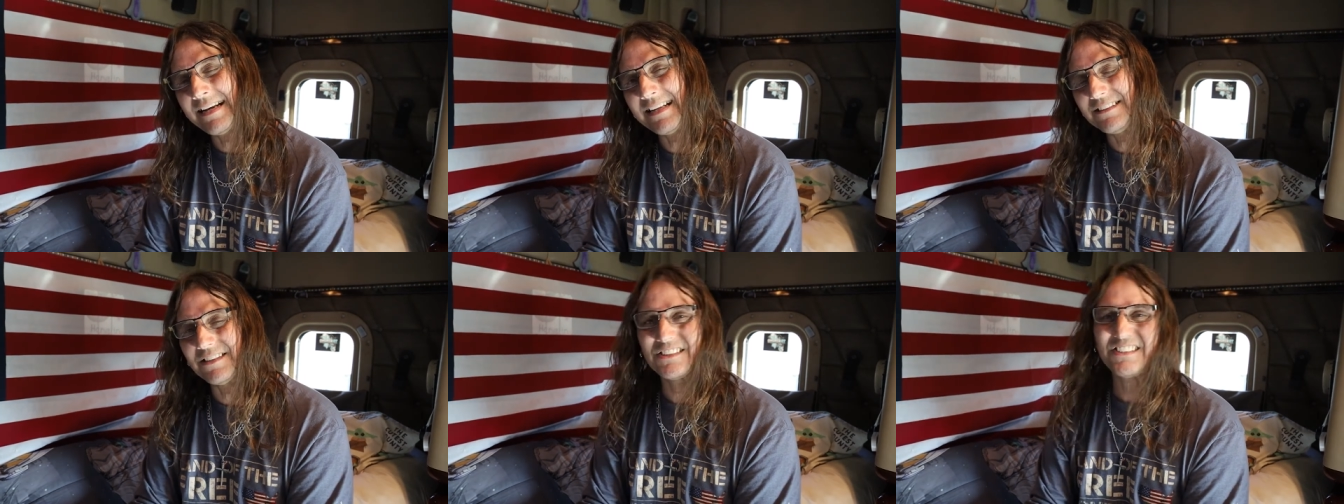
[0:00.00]
I
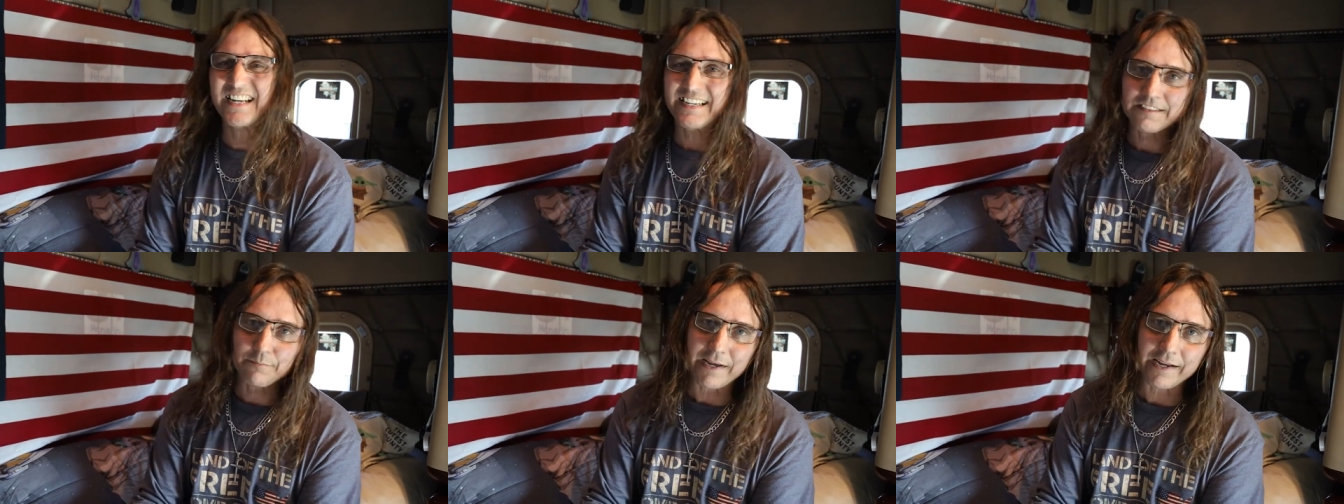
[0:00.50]
didn't just
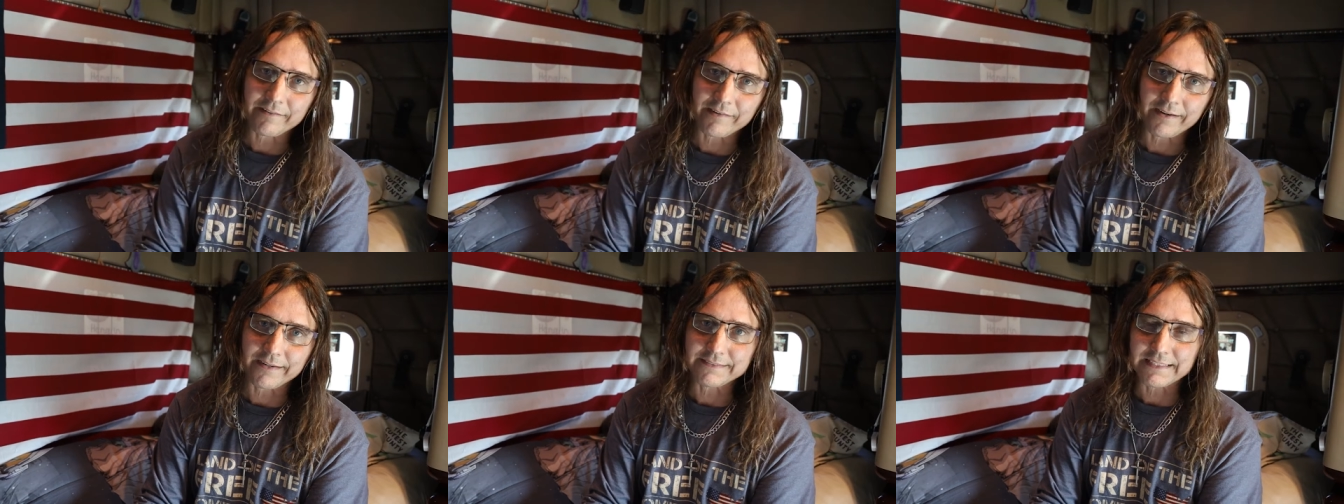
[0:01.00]
change the
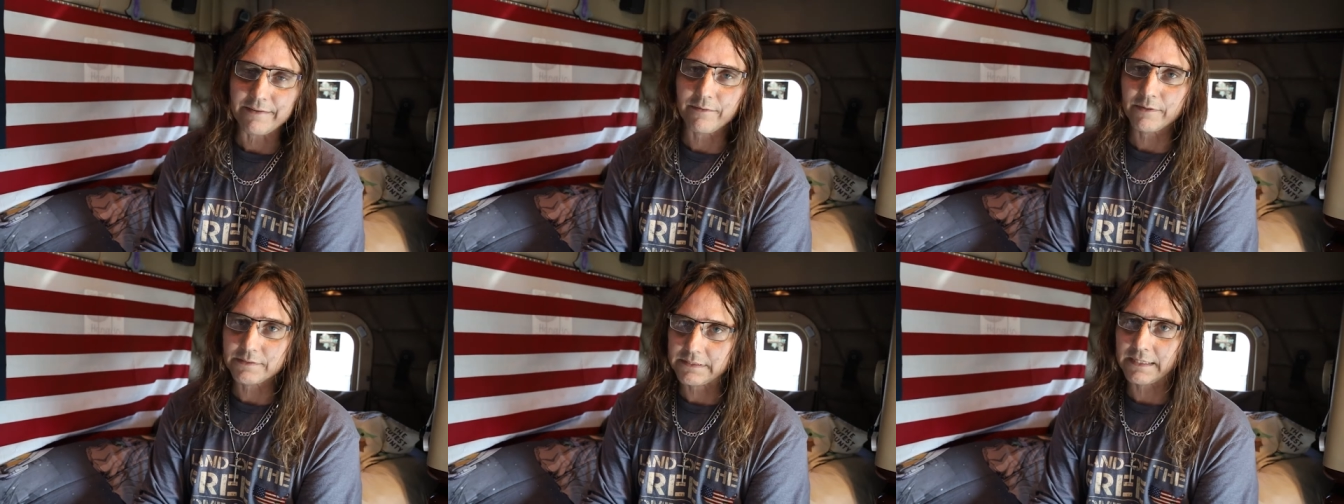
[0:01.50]
background and save
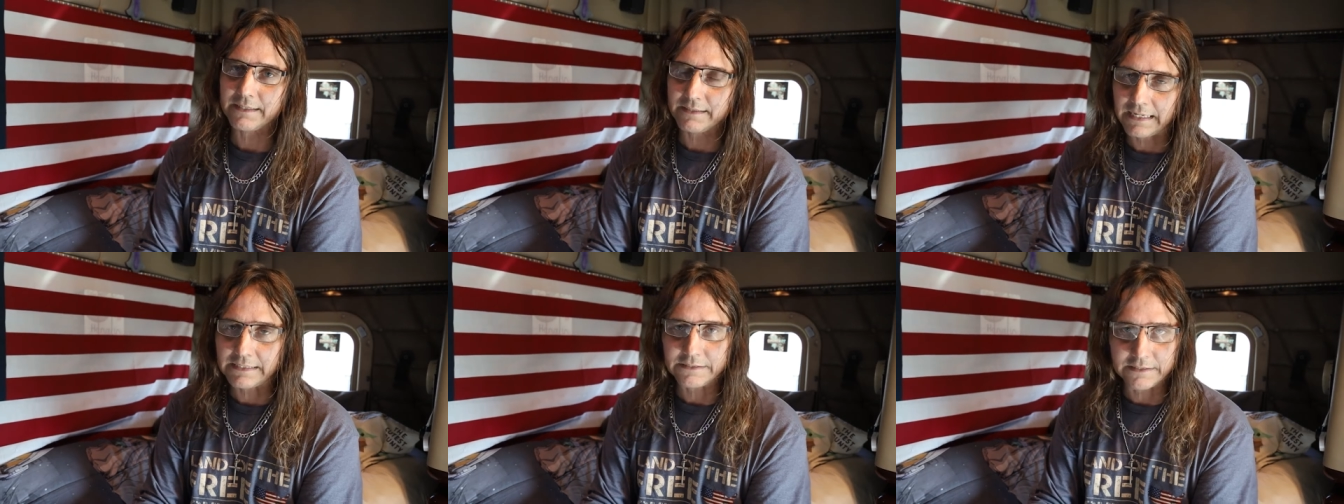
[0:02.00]
it, which I,
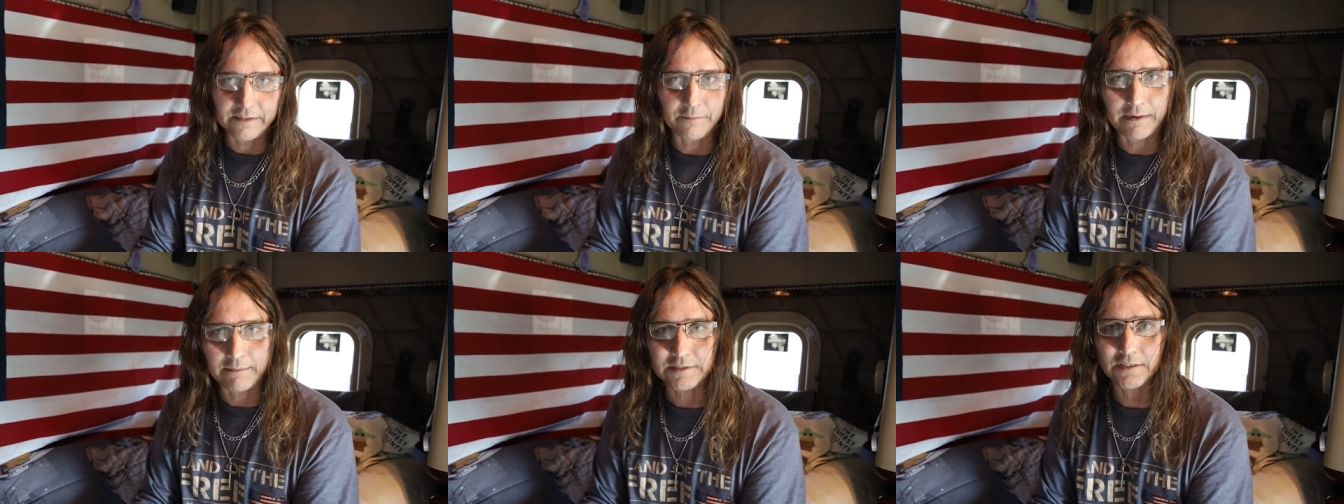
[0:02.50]
I should
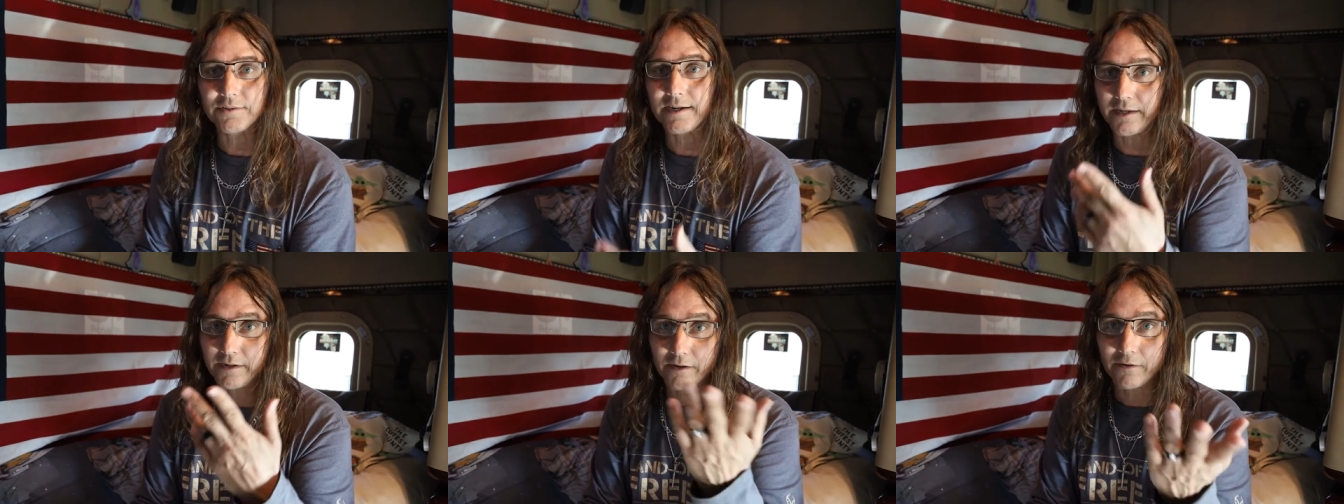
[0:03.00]
have, but I'm still
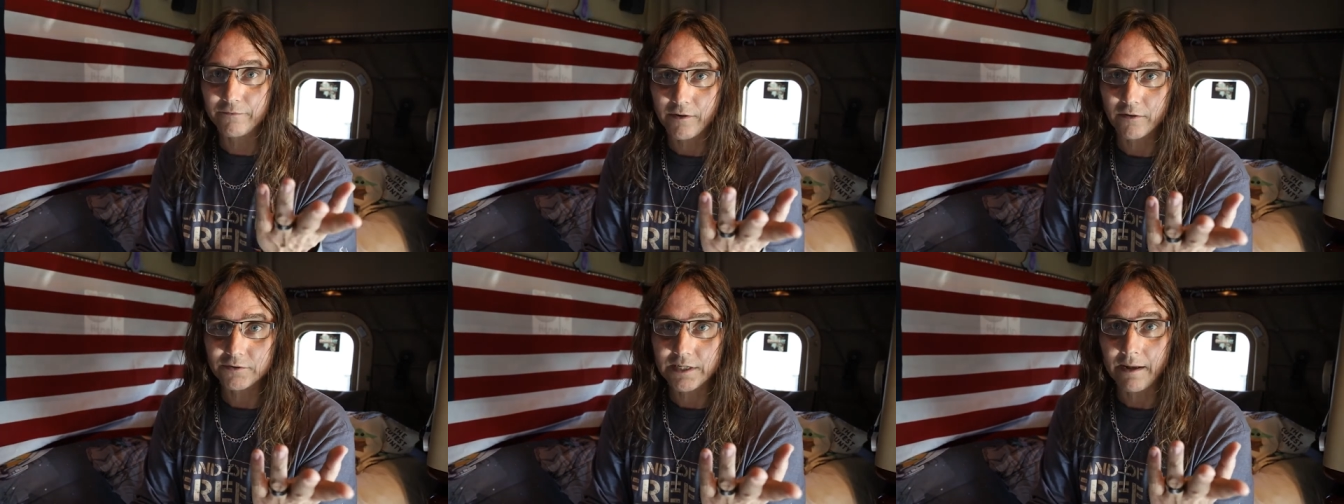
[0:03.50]
trying to learn
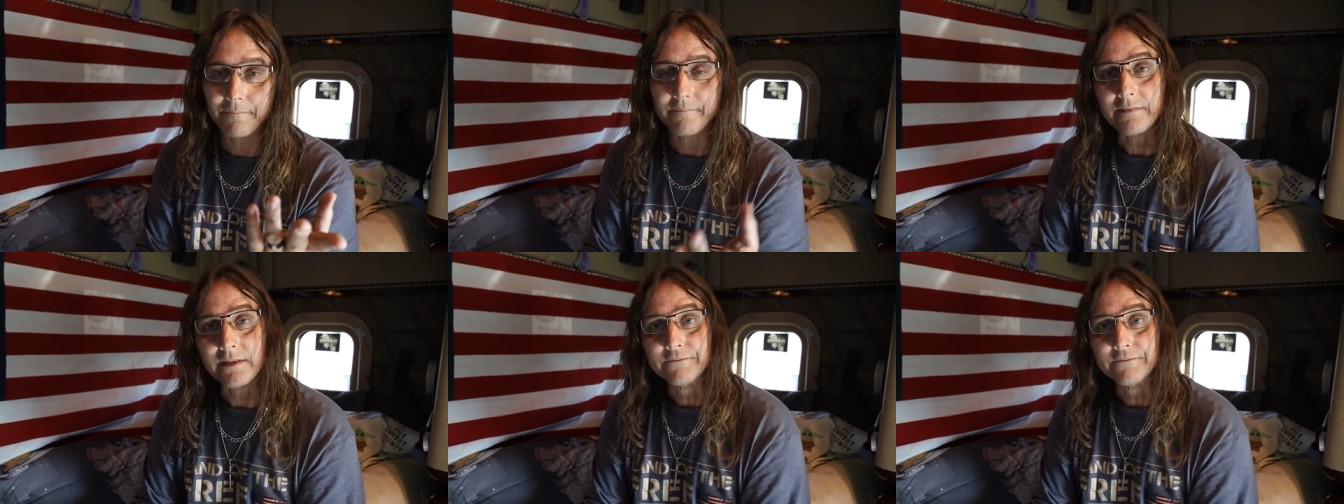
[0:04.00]
Photoshop.